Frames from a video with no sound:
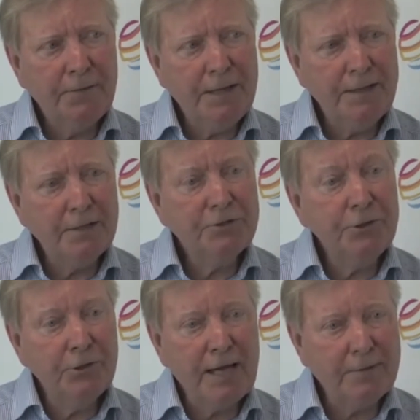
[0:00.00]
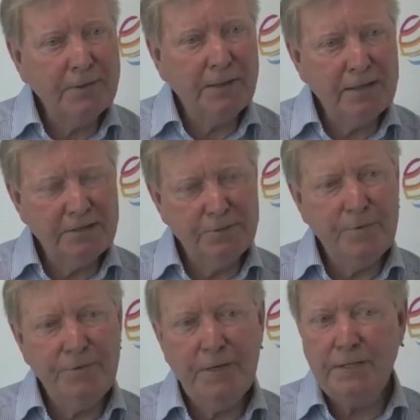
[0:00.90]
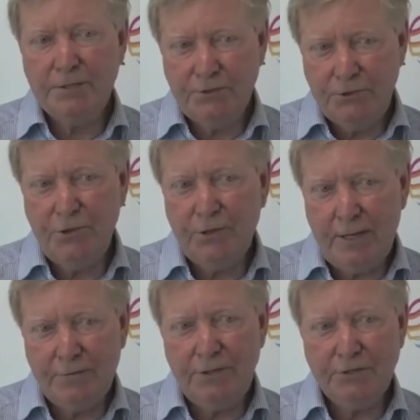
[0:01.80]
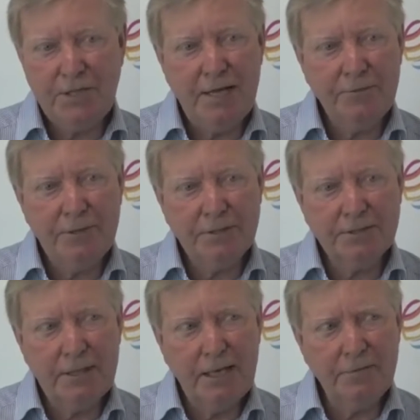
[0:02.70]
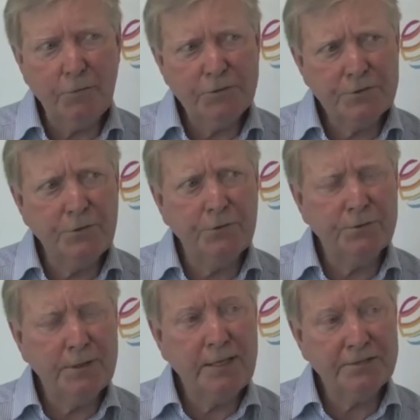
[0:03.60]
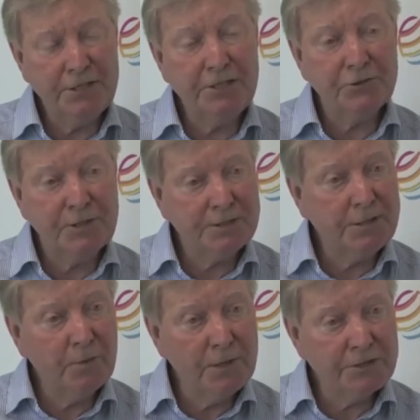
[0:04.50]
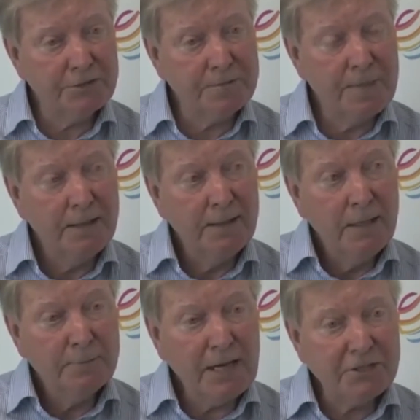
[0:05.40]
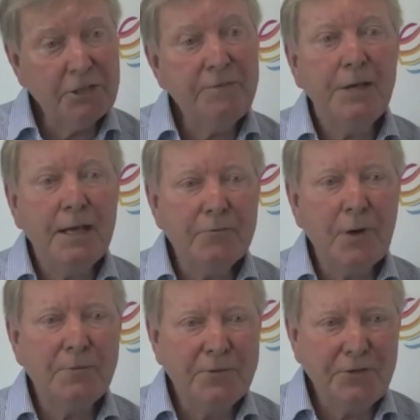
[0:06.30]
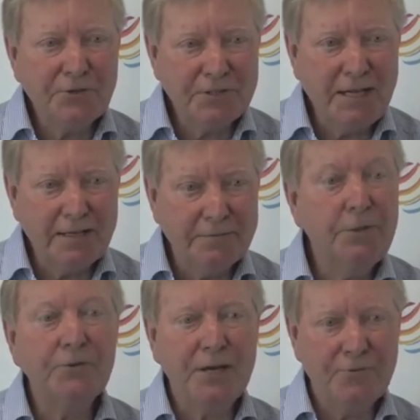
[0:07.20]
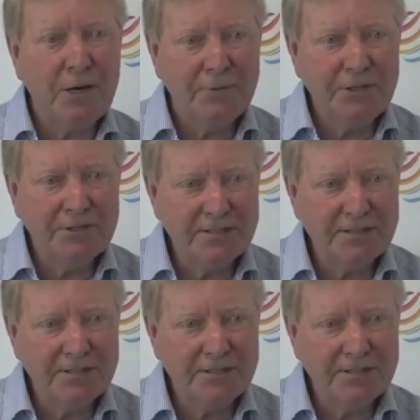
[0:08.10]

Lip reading: do you look after the customer first or do you look after your staff first? And I've always thought that that's an interesting question. But actually, if you get it right with your staff, you'll get it right with your